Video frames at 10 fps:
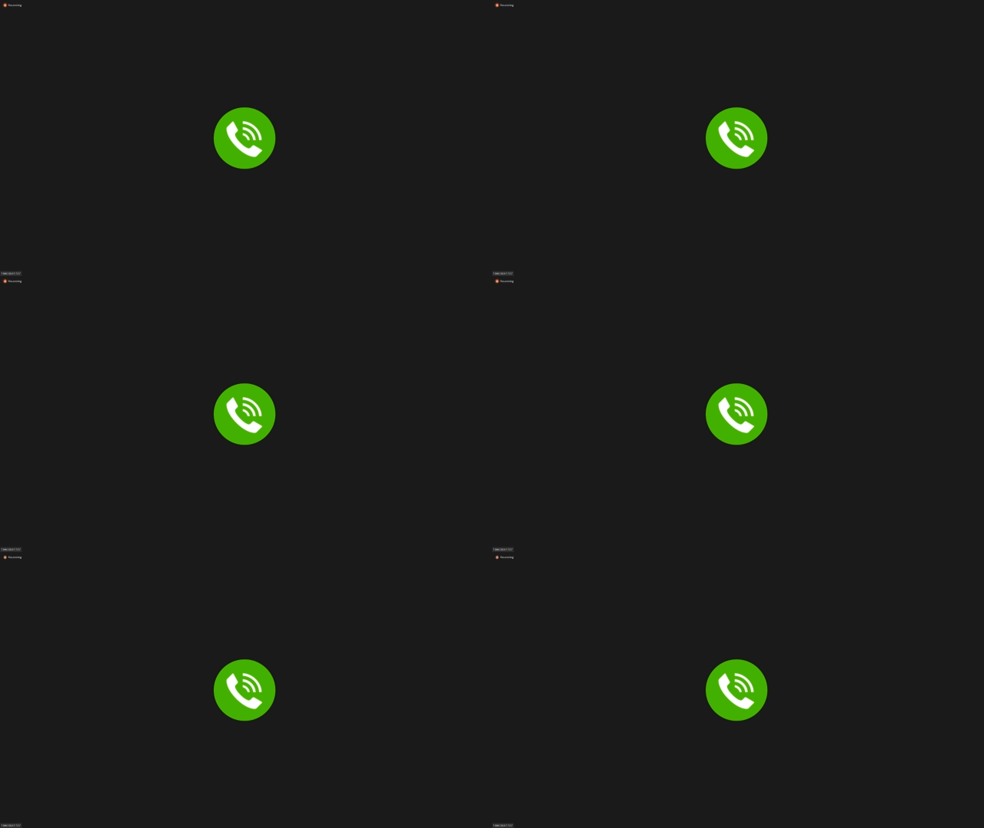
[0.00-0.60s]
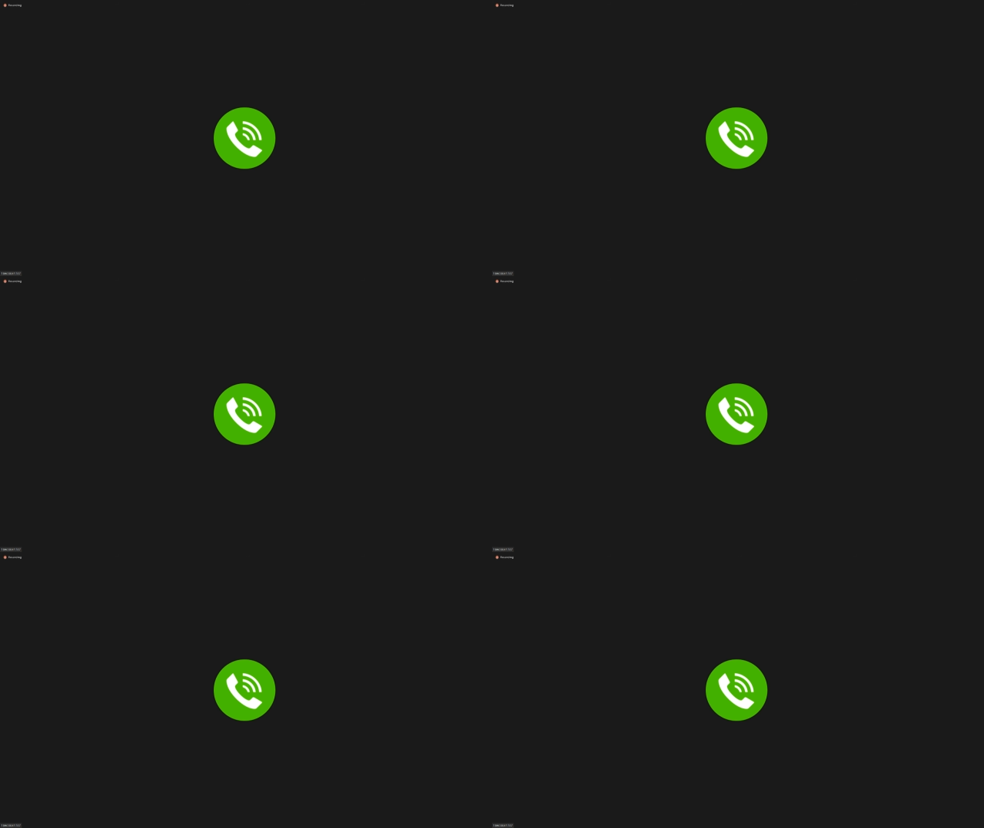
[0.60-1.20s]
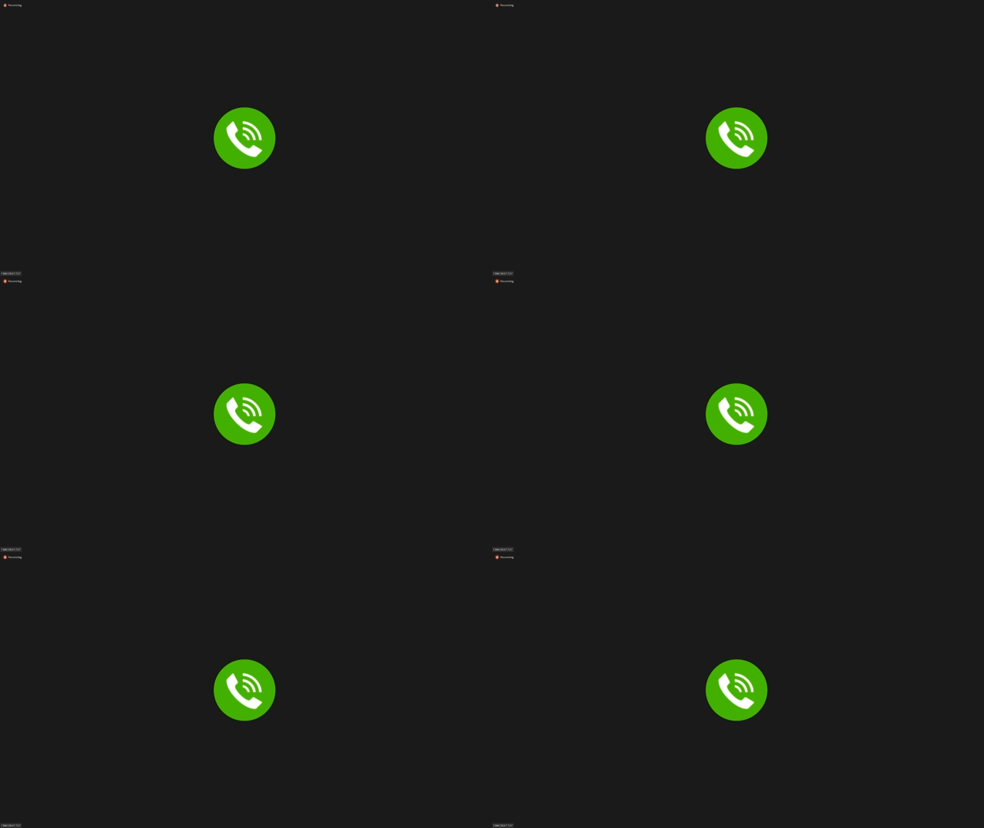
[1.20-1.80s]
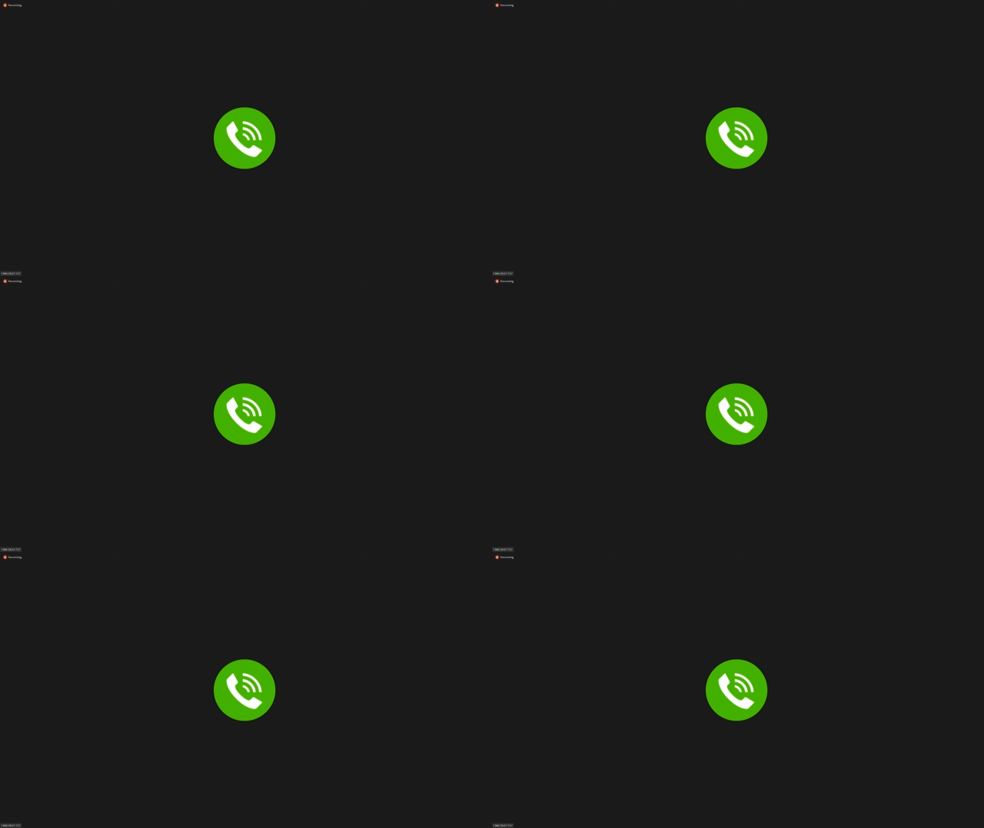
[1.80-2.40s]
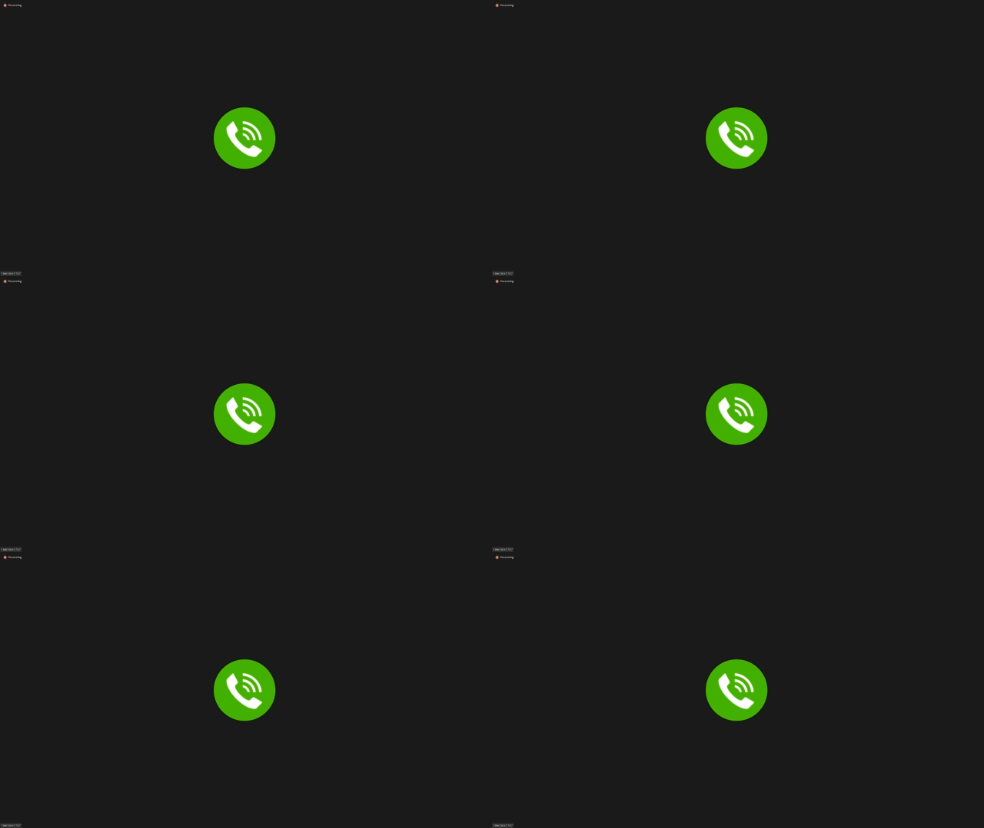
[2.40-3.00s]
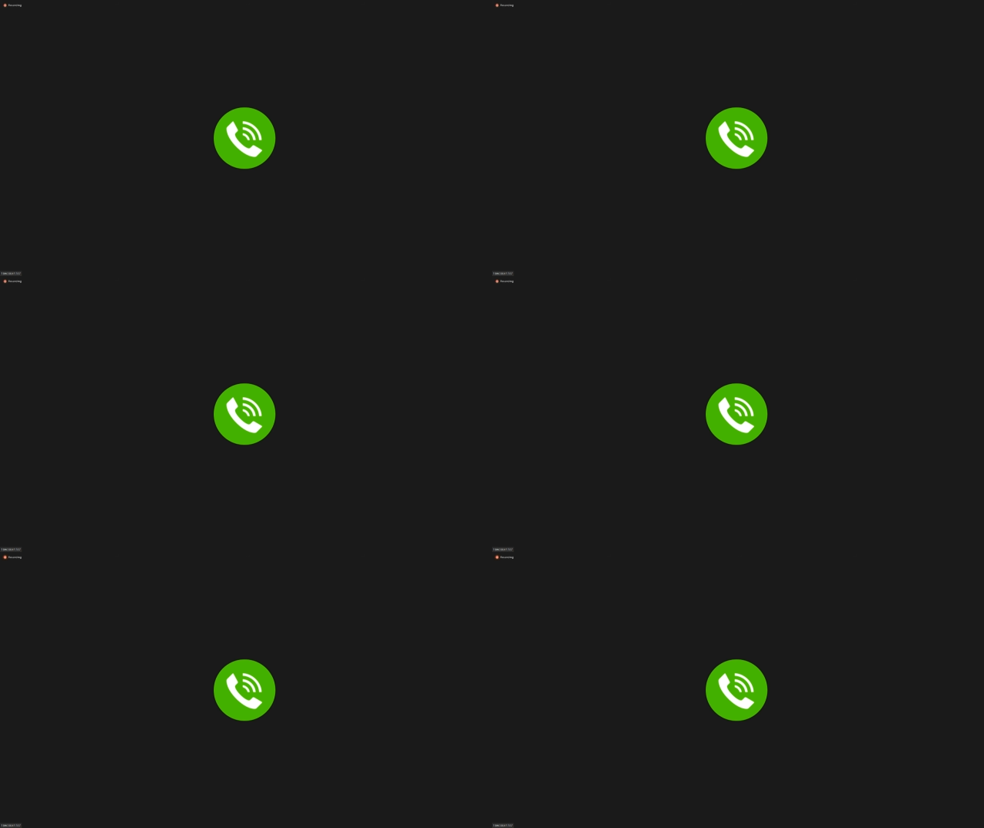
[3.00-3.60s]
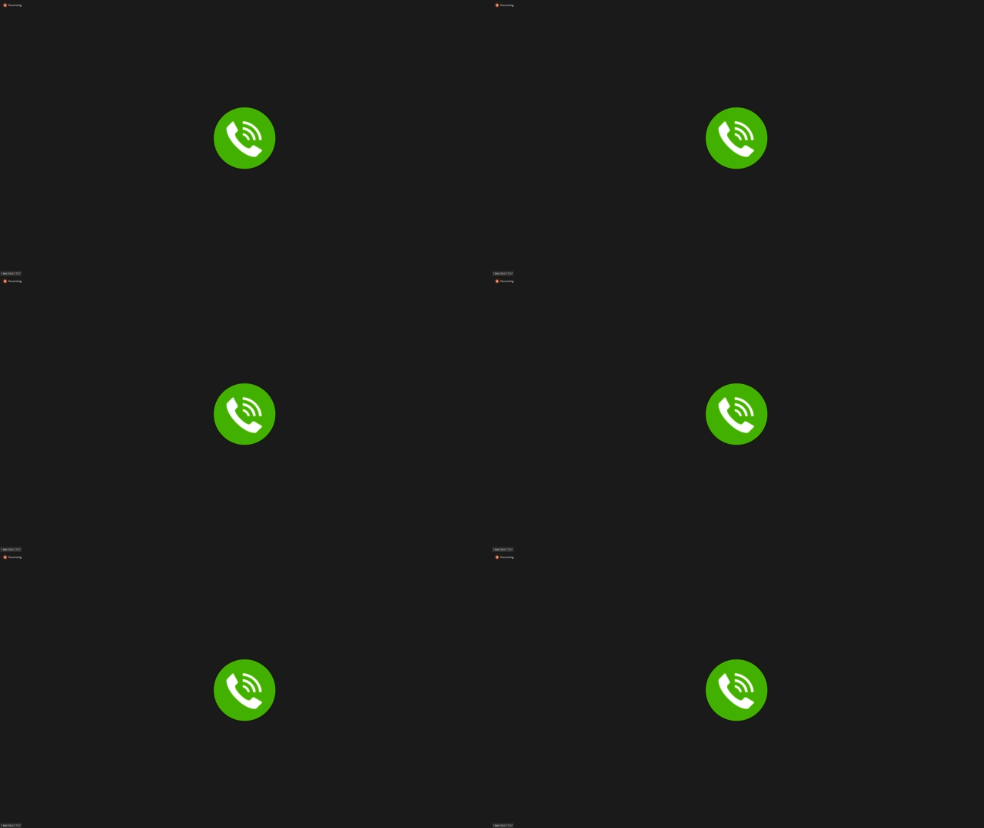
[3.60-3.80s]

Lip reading: No face is visible, so there are no lips to read.